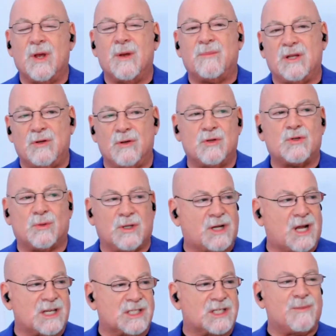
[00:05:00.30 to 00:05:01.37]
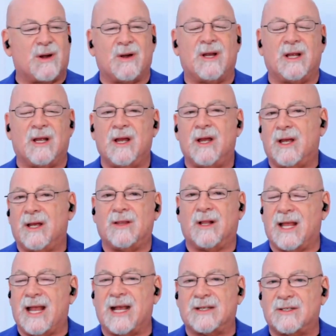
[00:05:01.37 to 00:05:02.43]
been usual and customary in the
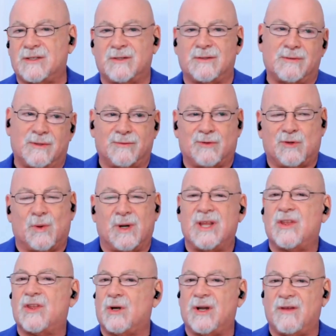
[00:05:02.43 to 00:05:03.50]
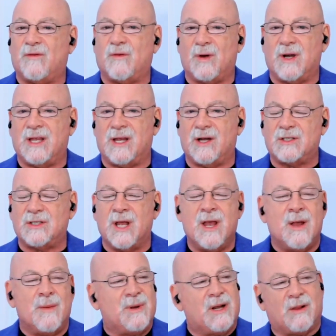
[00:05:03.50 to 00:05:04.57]
last 20, 30, 40 years.
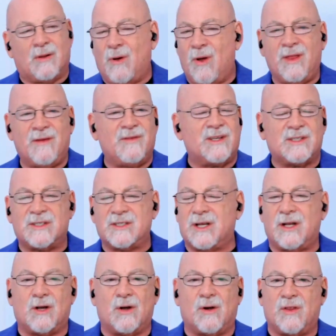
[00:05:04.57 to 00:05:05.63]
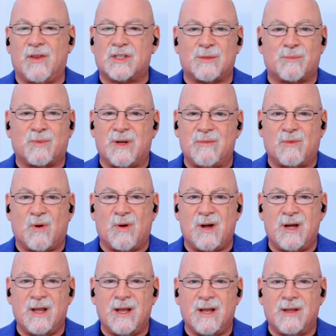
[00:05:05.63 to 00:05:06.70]
But all of this is going to go to the Supreme
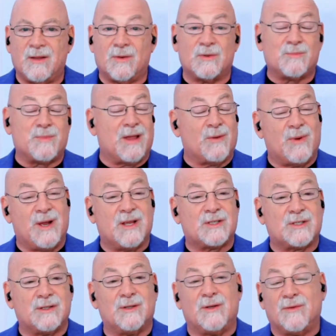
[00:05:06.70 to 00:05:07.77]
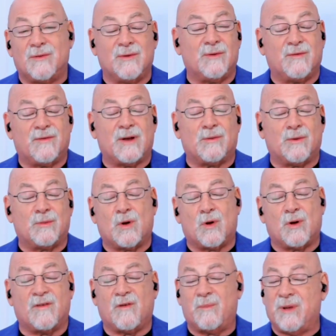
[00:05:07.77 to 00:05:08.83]
Court. There was, by the way, a federal
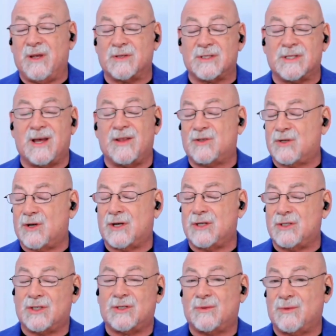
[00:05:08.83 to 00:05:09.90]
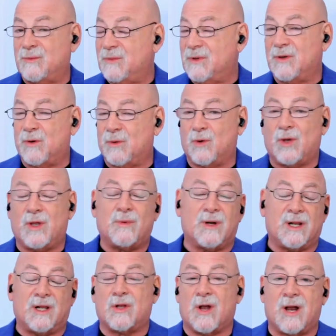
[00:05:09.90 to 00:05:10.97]
court of appeals, Ninth Circuit, just did a ruling we're
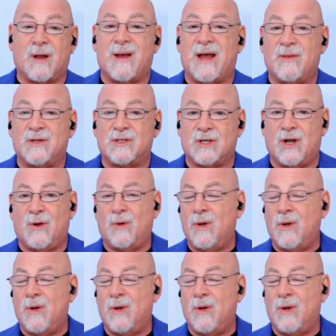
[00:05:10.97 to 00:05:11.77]
going to talk about in the show